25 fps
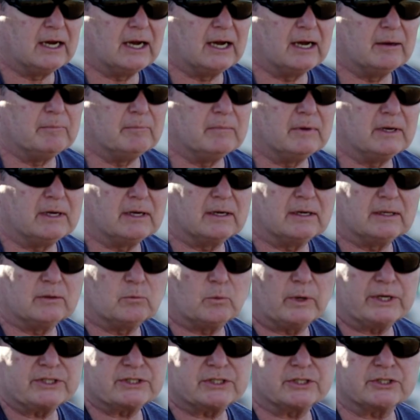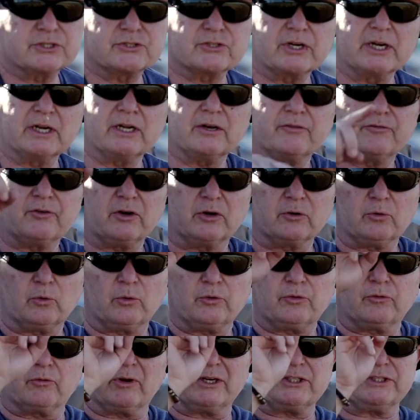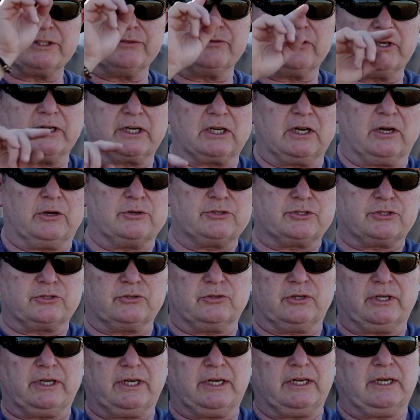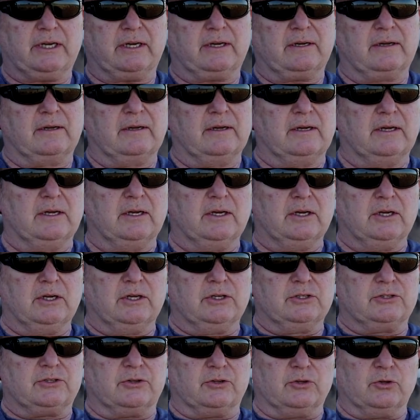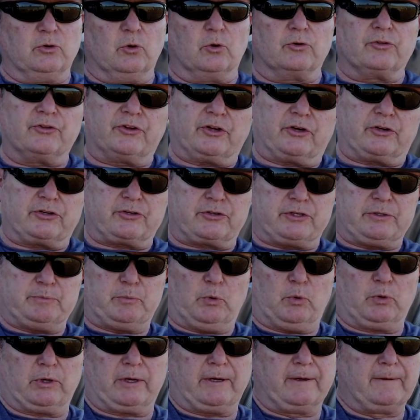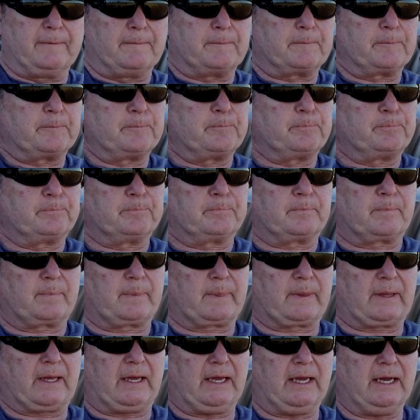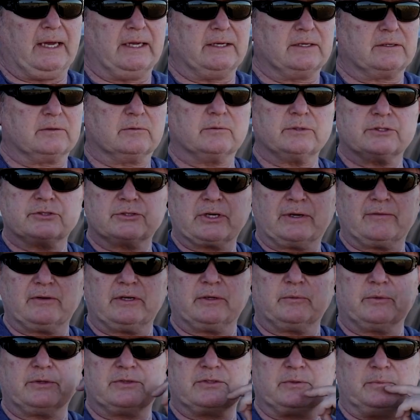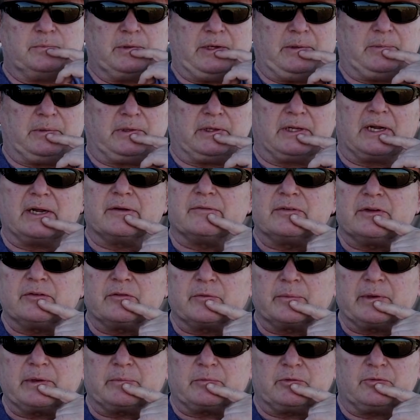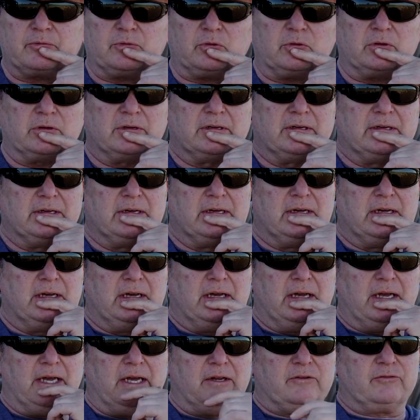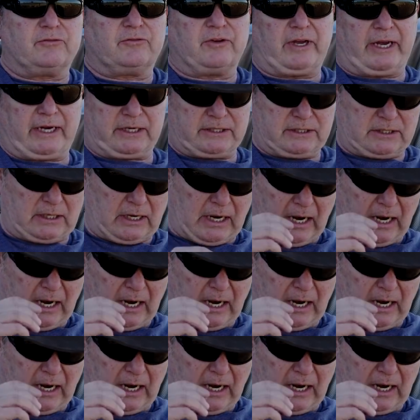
I'm in Western Australia, far north. We're actually very close to the Northern Territory border. And we're traveling with some people that I've never met before. In fact,